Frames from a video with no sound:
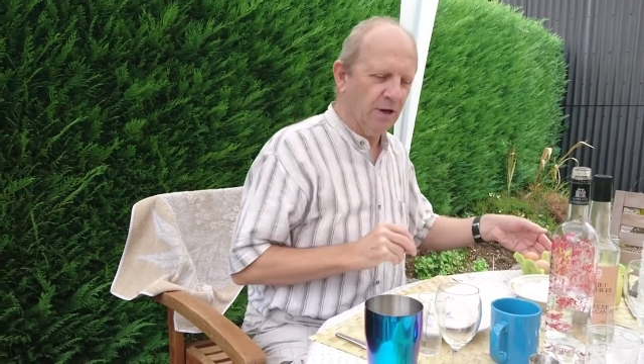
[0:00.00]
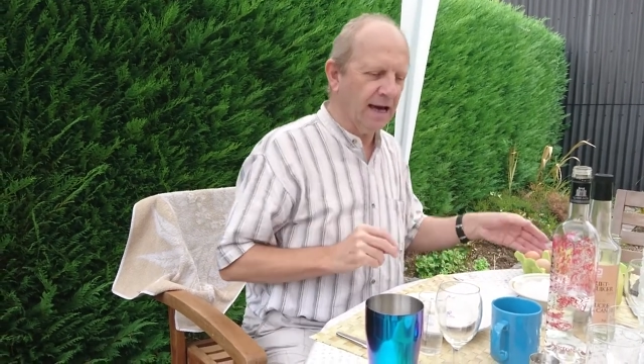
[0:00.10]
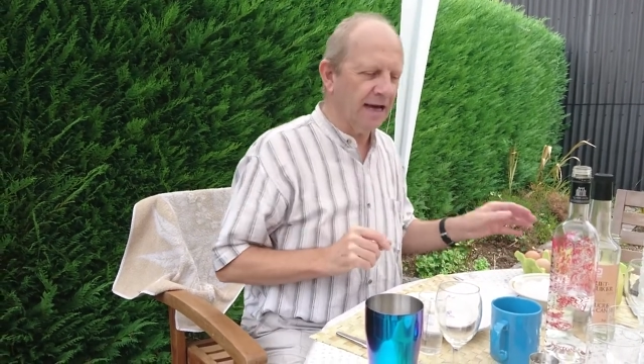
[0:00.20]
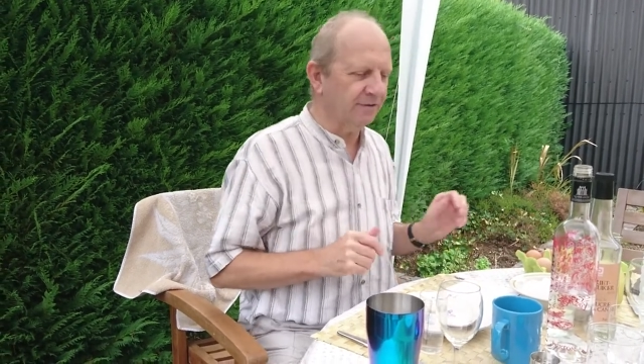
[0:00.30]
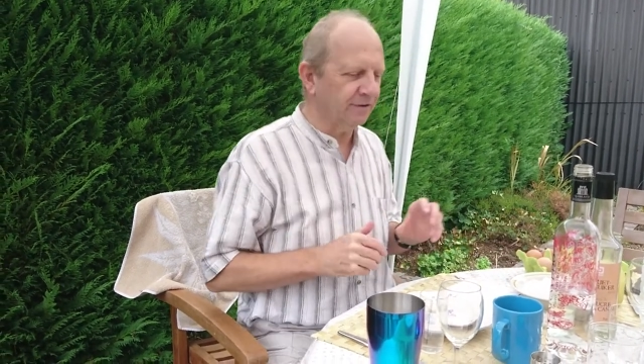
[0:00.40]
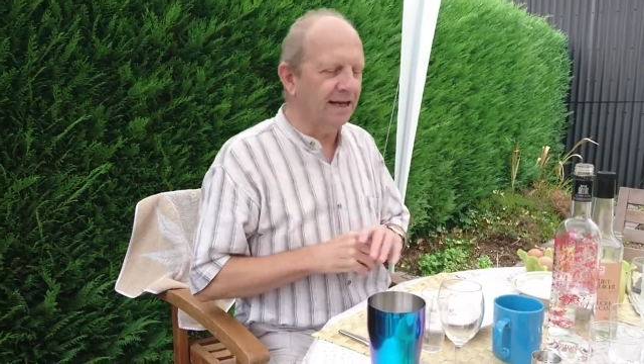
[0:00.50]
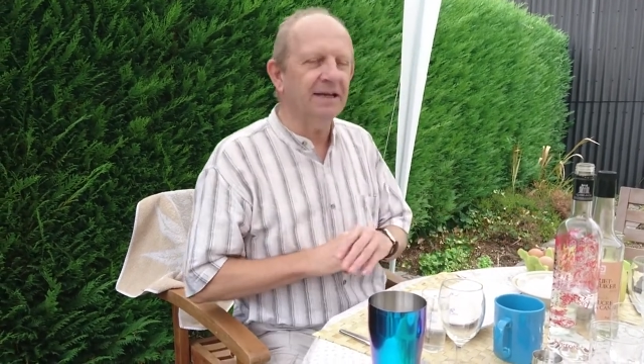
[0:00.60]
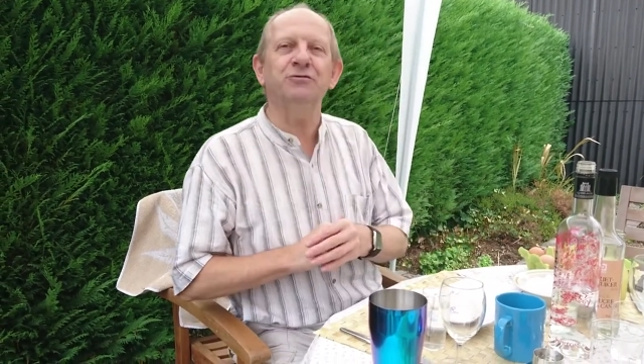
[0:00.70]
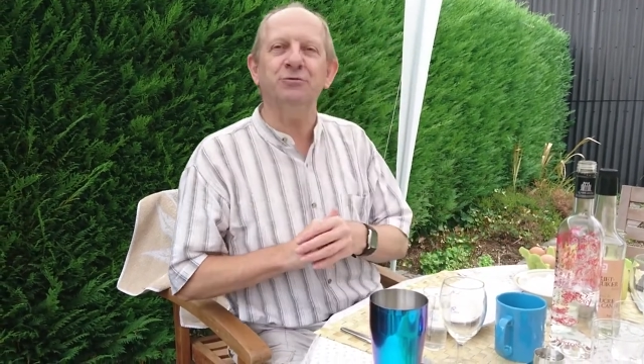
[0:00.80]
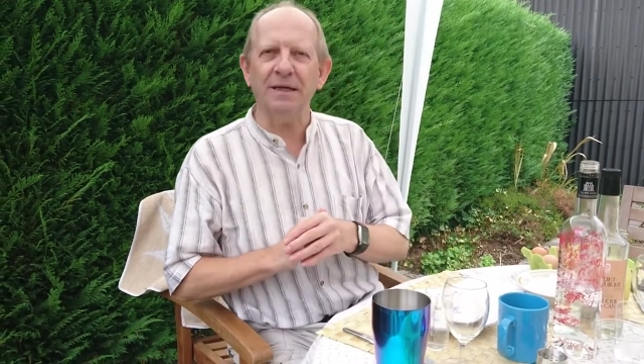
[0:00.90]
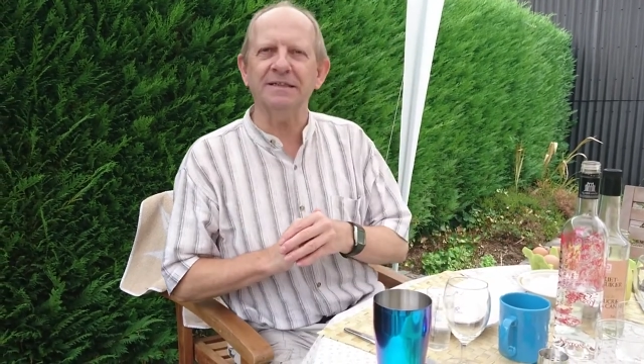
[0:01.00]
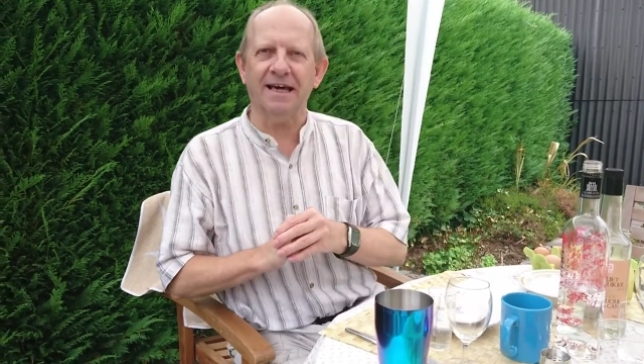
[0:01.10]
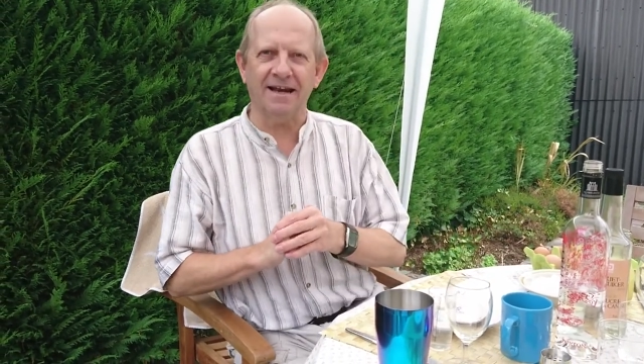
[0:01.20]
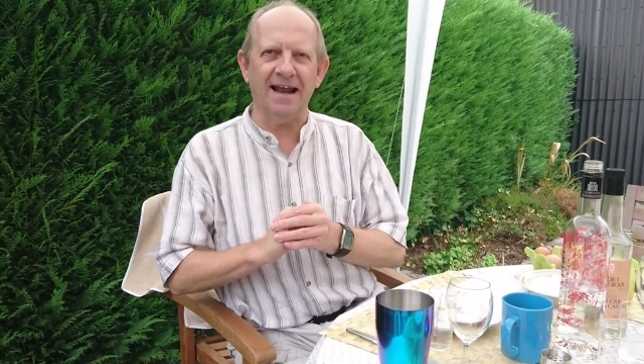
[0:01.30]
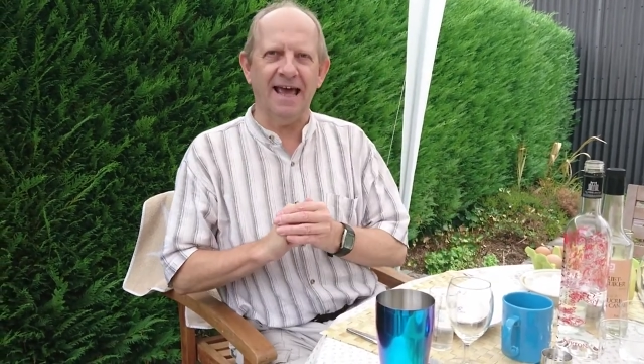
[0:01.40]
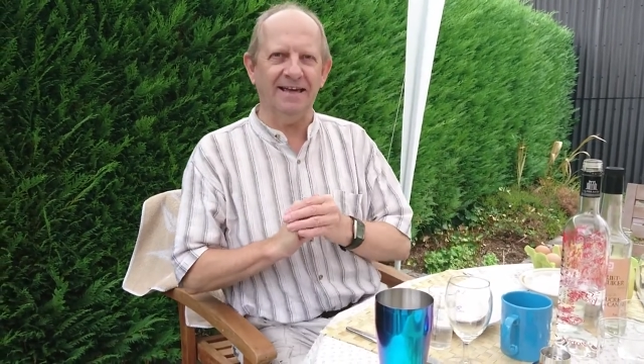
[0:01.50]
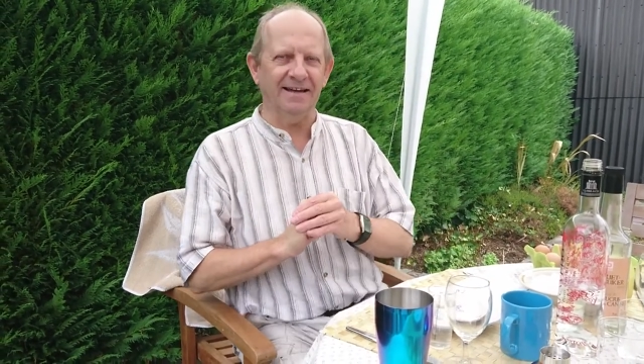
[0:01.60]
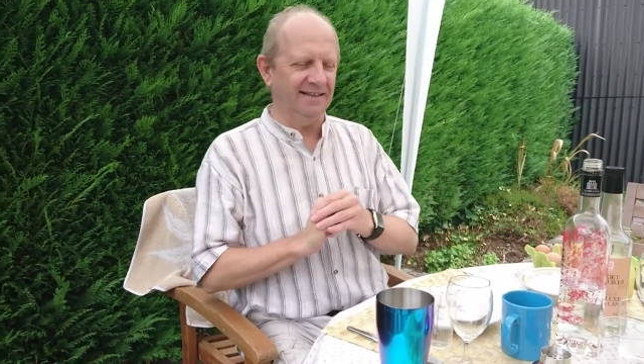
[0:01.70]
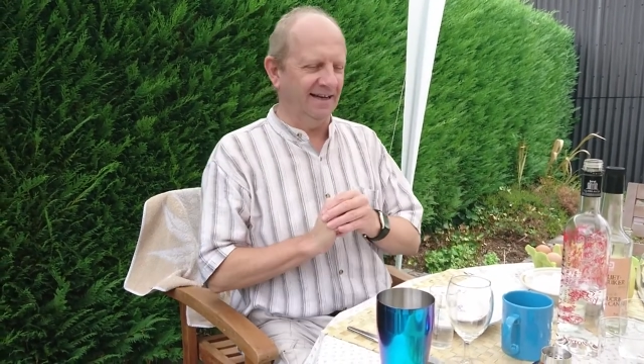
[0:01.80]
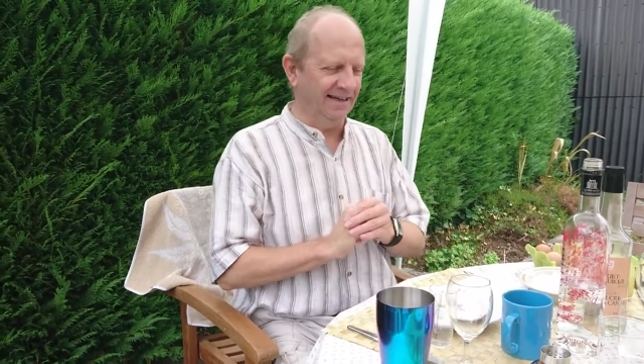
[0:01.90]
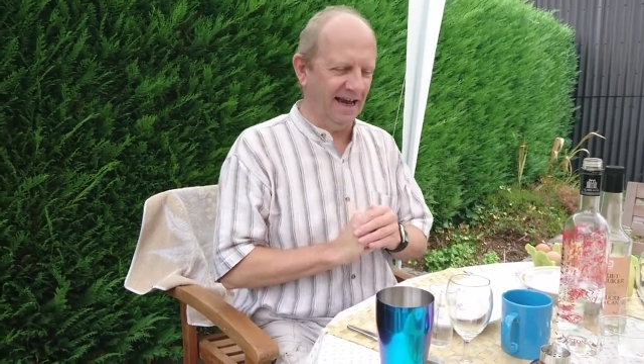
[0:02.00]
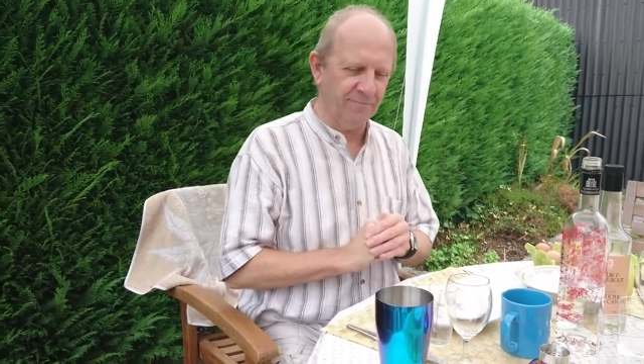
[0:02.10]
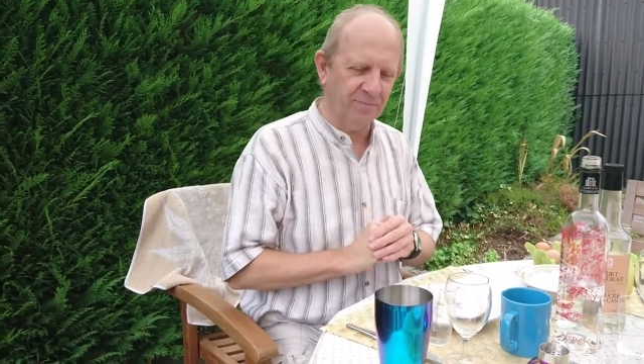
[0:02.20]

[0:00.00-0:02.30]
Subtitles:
It doesn't have to be free range.